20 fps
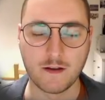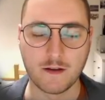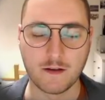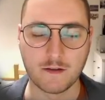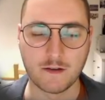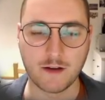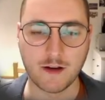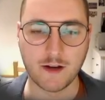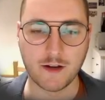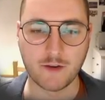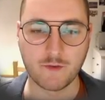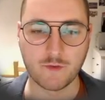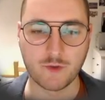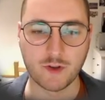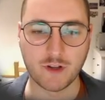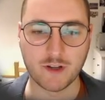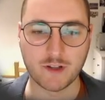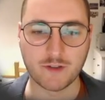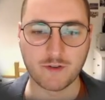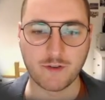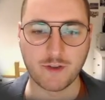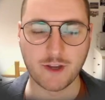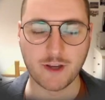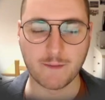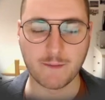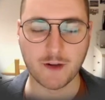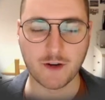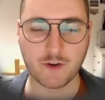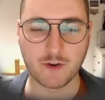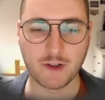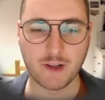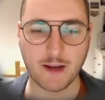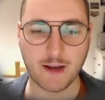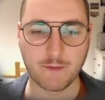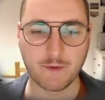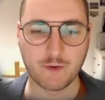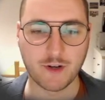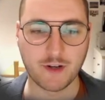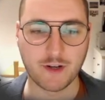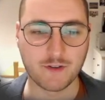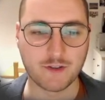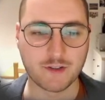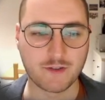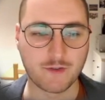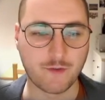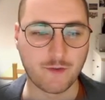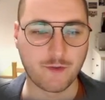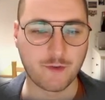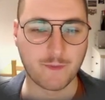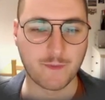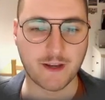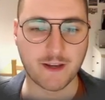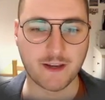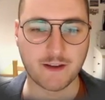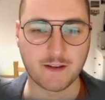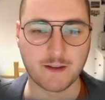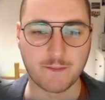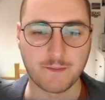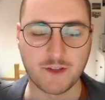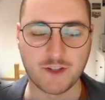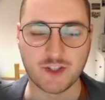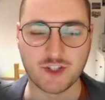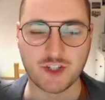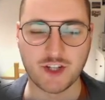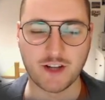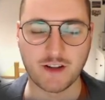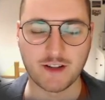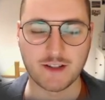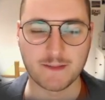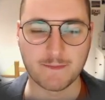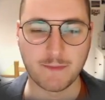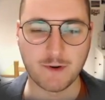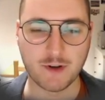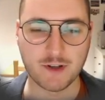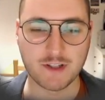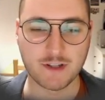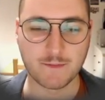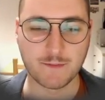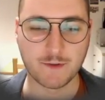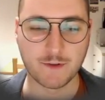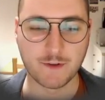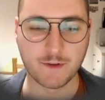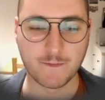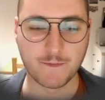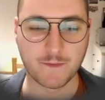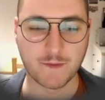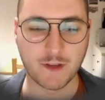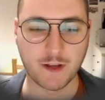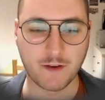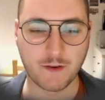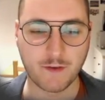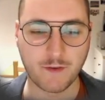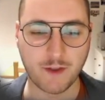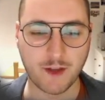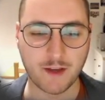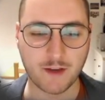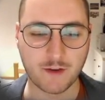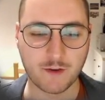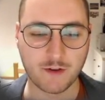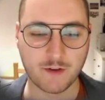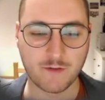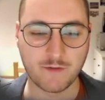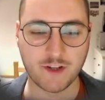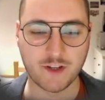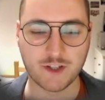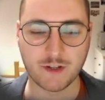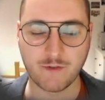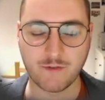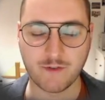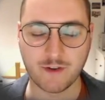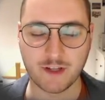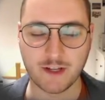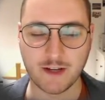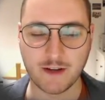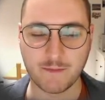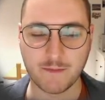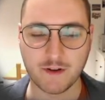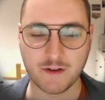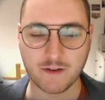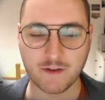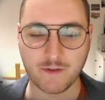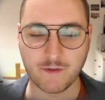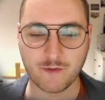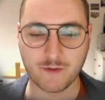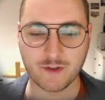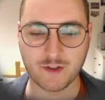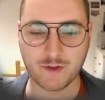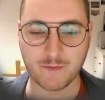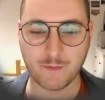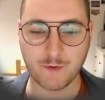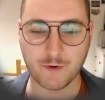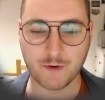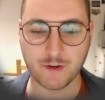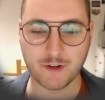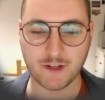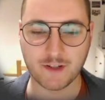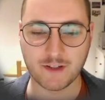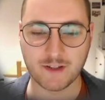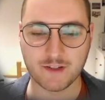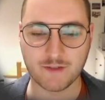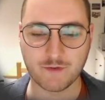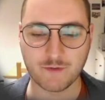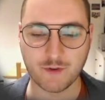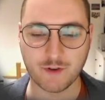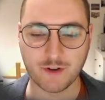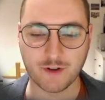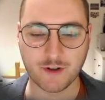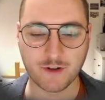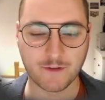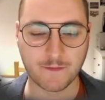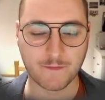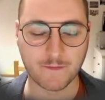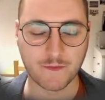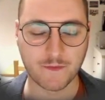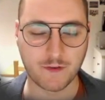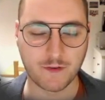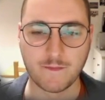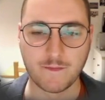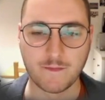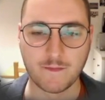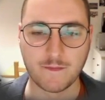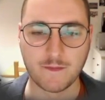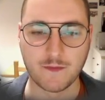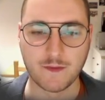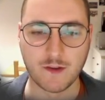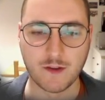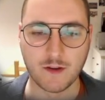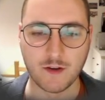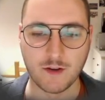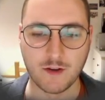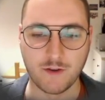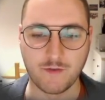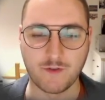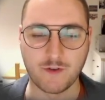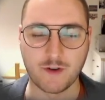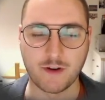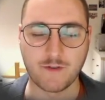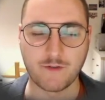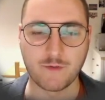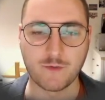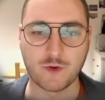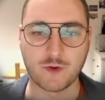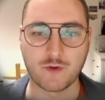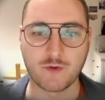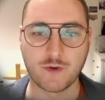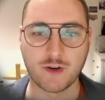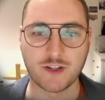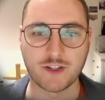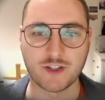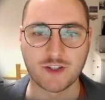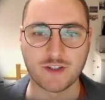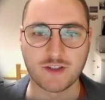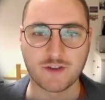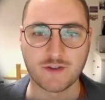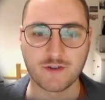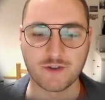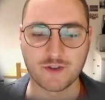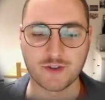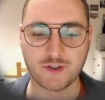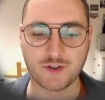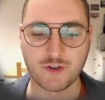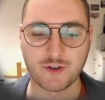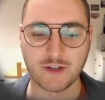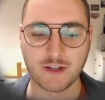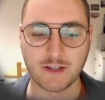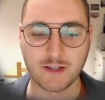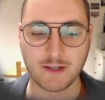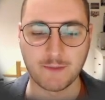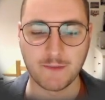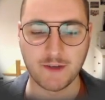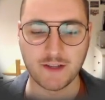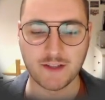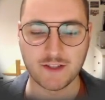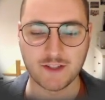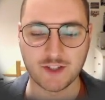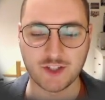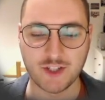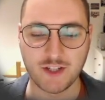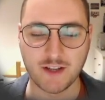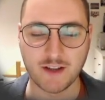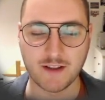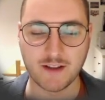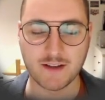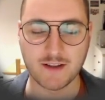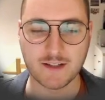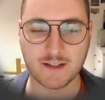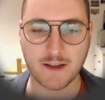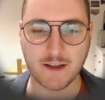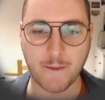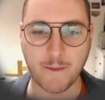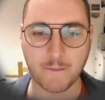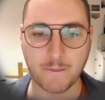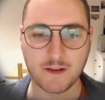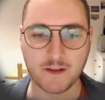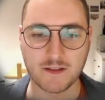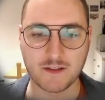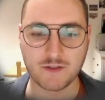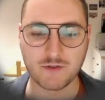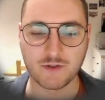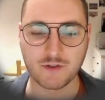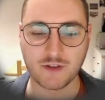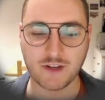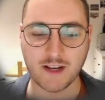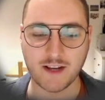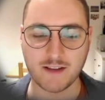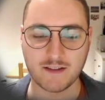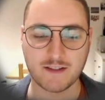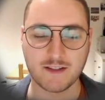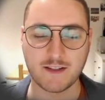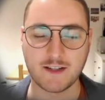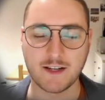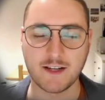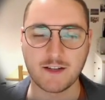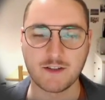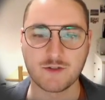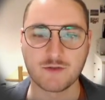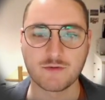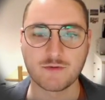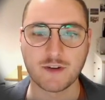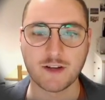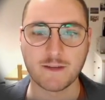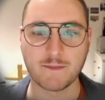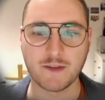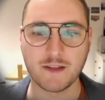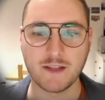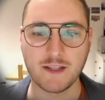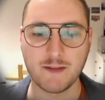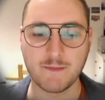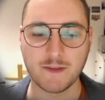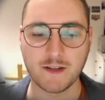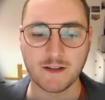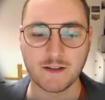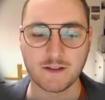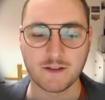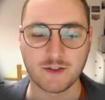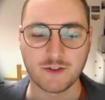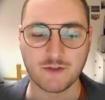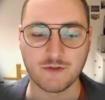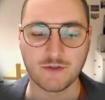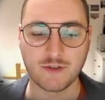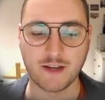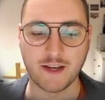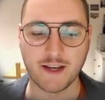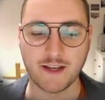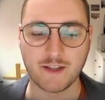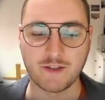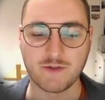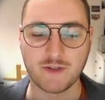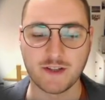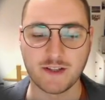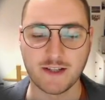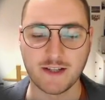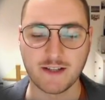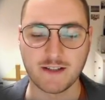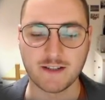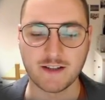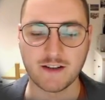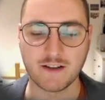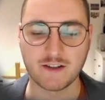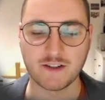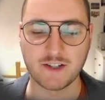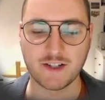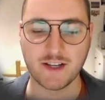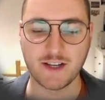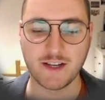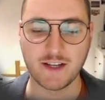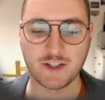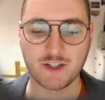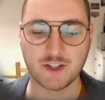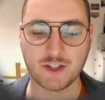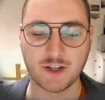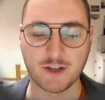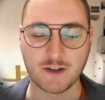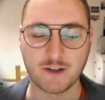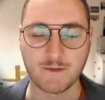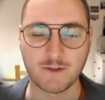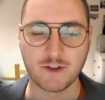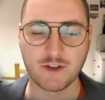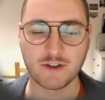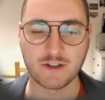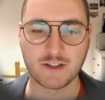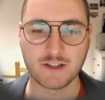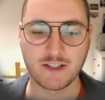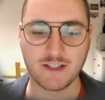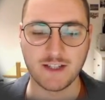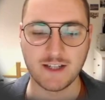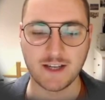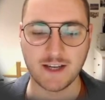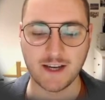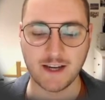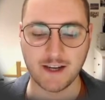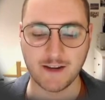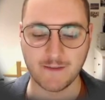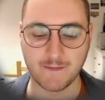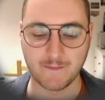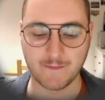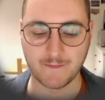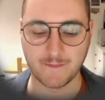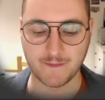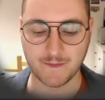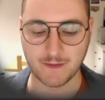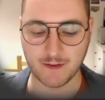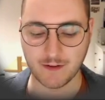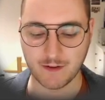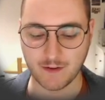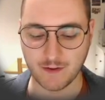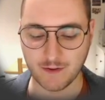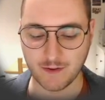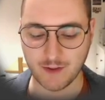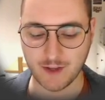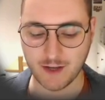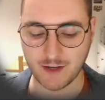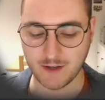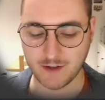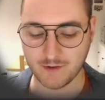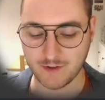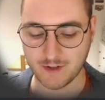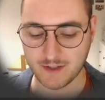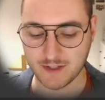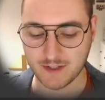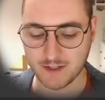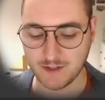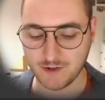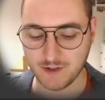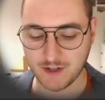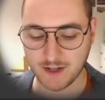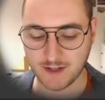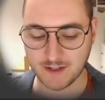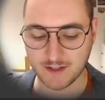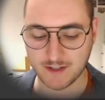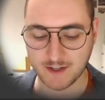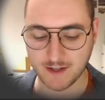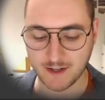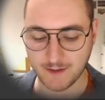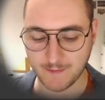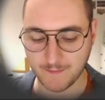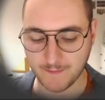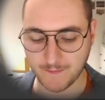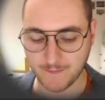I would like to thank my collaborators for making the BSGatlas possible, and thank you Innovation Fund Denmark for supporting this work. If you have more questions concerning the BSGatlas, please do not hesitate to write me an email to adrian@rth.dk. Thank you and see you next time.